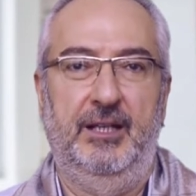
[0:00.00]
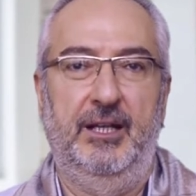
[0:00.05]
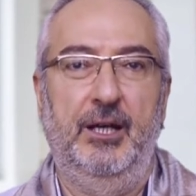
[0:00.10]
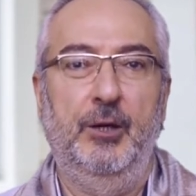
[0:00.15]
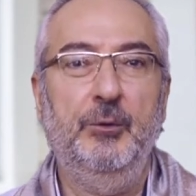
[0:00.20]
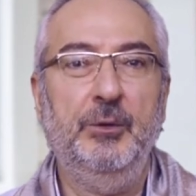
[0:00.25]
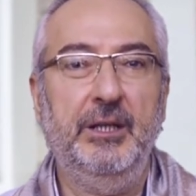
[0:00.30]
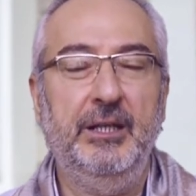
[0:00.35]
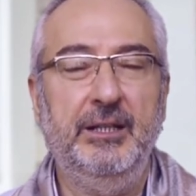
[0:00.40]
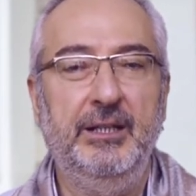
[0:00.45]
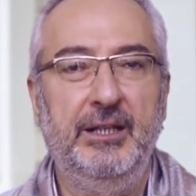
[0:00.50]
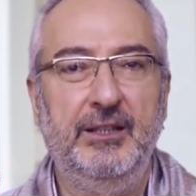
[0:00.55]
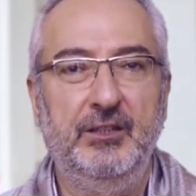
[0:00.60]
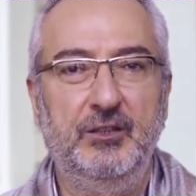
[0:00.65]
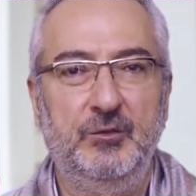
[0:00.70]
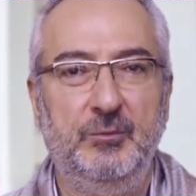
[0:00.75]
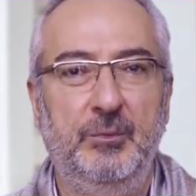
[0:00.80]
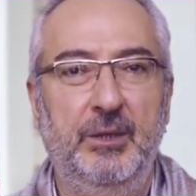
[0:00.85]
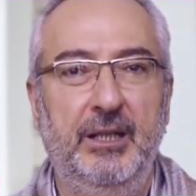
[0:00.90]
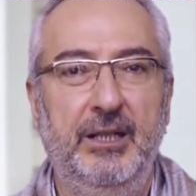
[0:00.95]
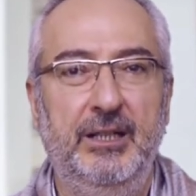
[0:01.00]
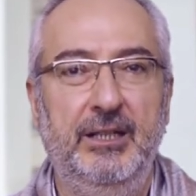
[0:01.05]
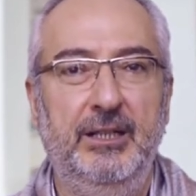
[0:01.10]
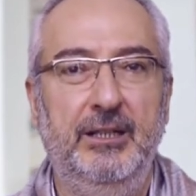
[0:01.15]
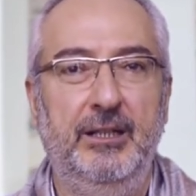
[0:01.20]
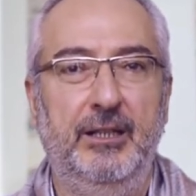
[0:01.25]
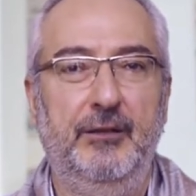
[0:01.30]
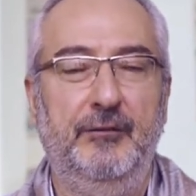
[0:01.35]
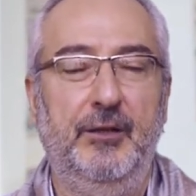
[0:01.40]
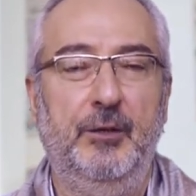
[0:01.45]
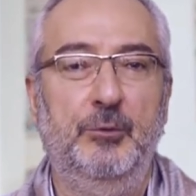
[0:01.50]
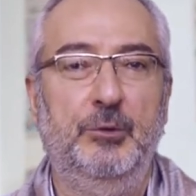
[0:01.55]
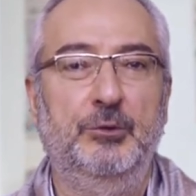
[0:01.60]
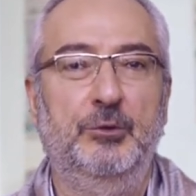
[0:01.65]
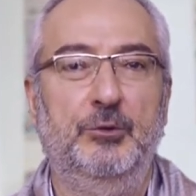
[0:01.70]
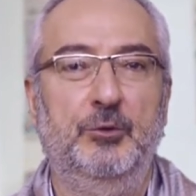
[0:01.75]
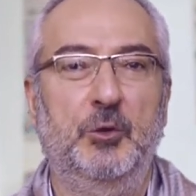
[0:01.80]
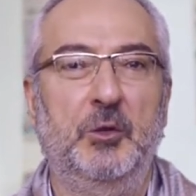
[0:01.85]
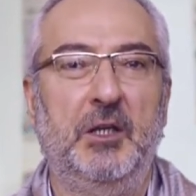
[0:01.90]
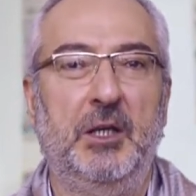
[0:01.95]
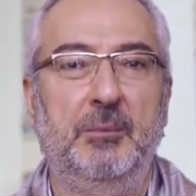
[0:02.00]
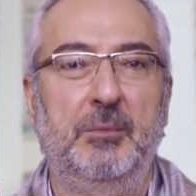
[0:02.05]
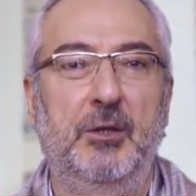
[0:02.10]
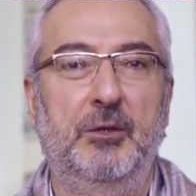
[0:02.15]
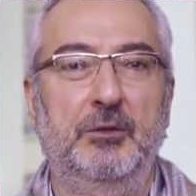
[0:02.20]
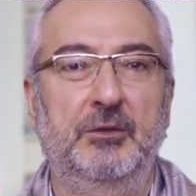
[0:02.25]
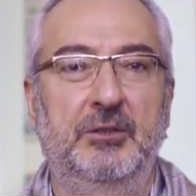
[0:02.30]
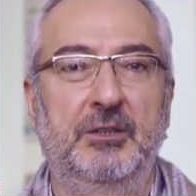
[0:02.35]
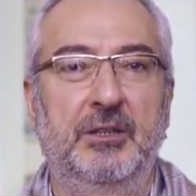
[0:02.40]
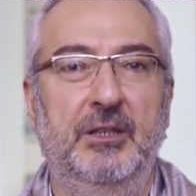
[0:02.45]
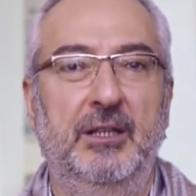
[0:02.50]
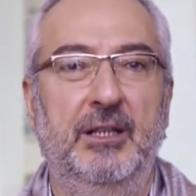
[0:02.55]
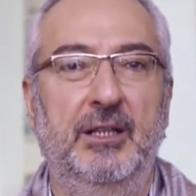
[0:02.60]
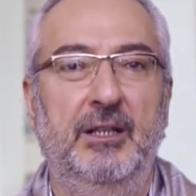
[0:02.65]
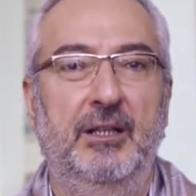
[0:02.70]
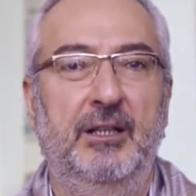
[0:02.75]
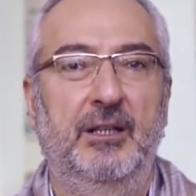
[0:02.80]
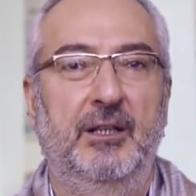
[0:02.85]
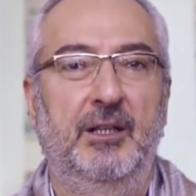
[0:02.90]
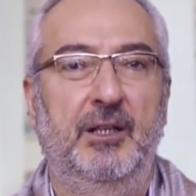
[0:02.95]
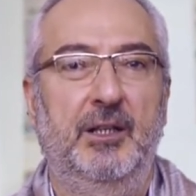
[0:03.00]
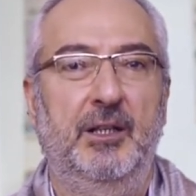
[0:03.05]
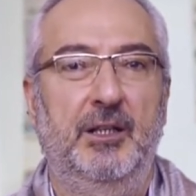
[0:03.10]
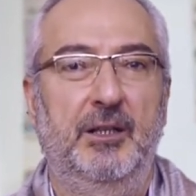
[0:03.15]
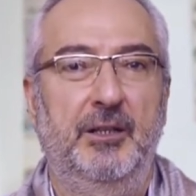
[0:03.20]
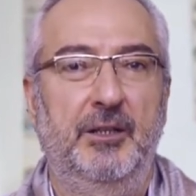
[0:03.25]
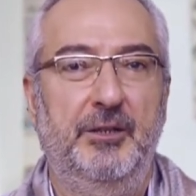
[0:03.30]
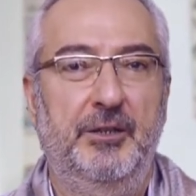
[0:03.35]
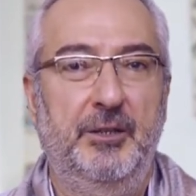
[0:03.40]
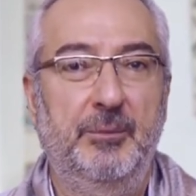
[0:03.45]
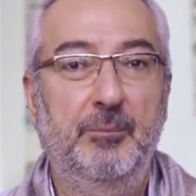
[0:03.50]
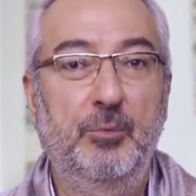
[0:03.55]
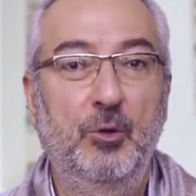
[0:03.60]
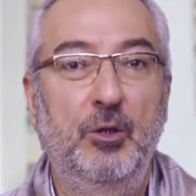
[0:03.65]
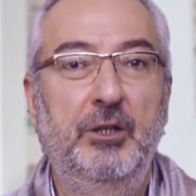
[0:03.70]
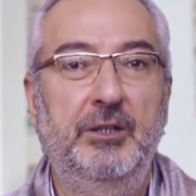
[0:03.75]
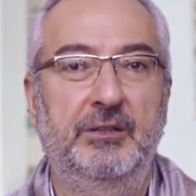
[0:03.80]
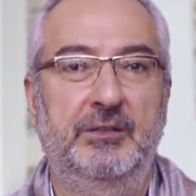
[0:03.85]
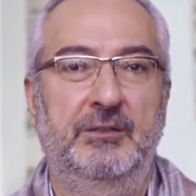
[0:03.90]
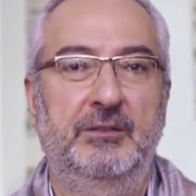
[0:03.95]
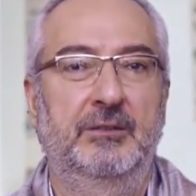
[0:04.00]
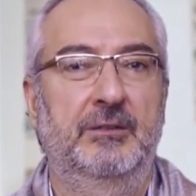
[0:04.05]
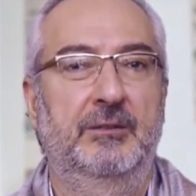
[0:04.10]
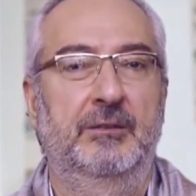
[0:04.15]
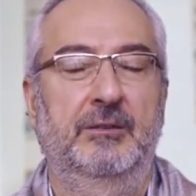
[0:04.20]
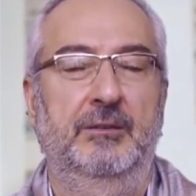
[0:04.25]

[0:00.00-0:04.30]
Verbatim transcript: How can I smile if I want to talk about the bullies?